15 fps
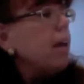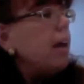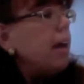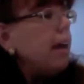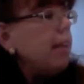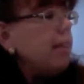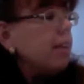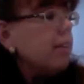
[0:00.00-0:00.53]

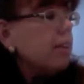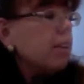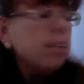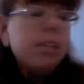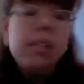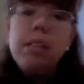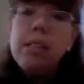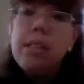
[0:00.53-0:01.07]
And then they're going
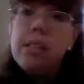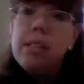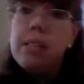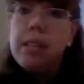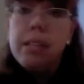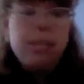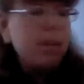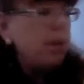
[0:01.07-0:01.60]
to need to
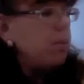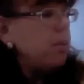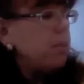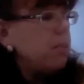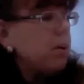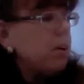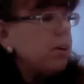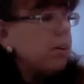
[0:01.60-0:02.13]
discuss that with a
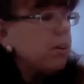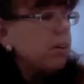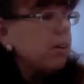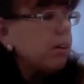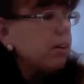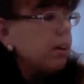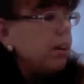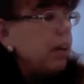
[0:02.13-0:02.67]

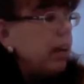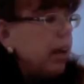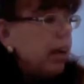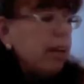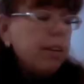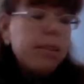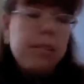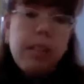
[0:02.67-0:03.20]
partner
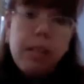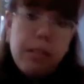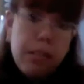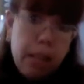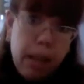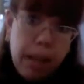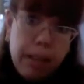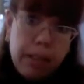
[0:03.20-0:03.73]
and assess
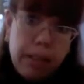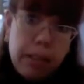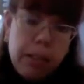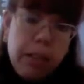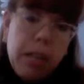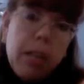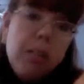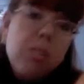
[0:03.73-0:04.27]
that.
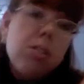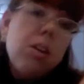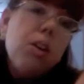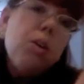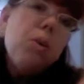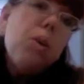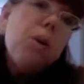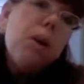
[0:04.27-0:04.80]

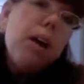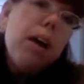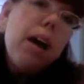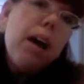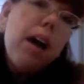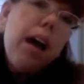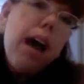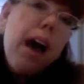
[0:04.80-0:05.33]
So
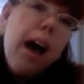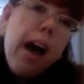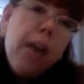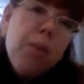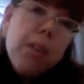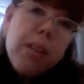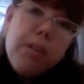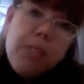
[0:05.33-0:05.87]
I
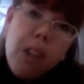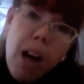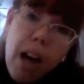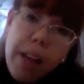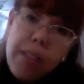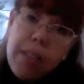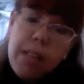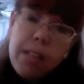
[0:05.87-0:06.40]
will have
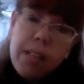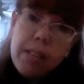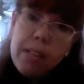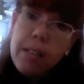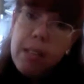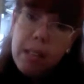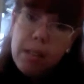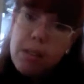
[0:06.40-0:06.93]
taught these
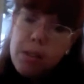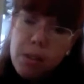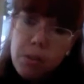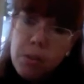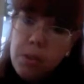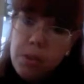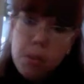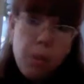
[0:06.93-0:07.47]
things
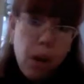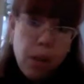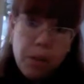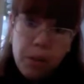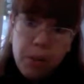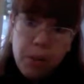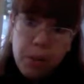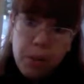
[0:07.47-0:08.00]
through small
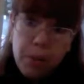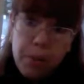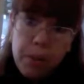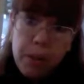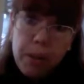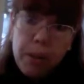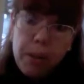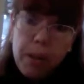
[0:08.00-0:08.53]
group,
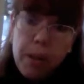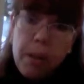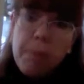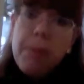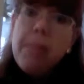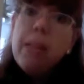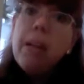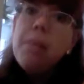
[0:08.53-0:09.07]

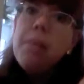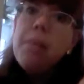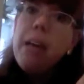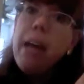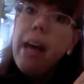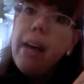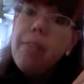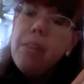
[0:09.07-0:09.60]
but then I'm going to
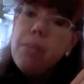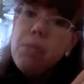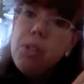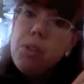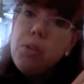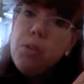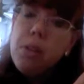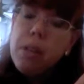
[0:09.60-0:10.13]
have them
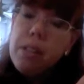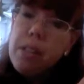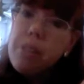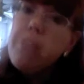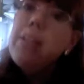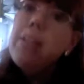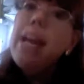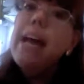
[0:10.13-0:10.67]
do
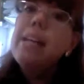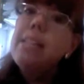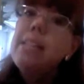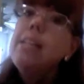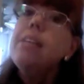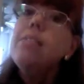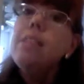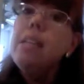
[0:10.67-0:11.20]
different
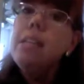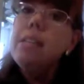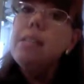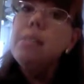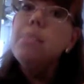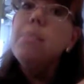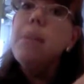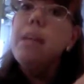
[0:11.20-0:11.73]

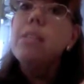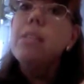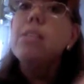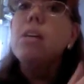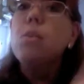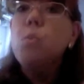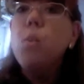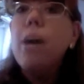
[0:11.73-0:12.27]
activities based
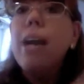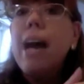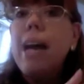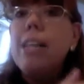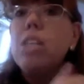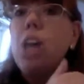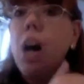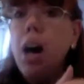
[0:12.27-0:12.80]
on what I
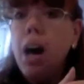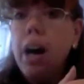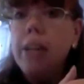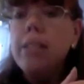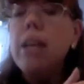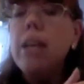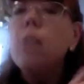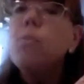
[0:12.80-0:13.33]

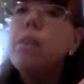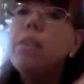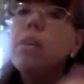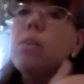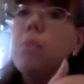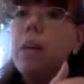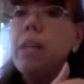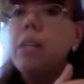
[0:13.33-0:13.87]
taught and what they're
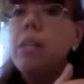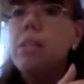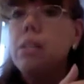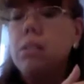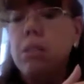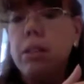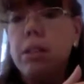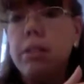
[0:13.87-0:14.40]
ready to
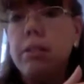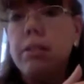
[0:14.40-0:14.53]
learn.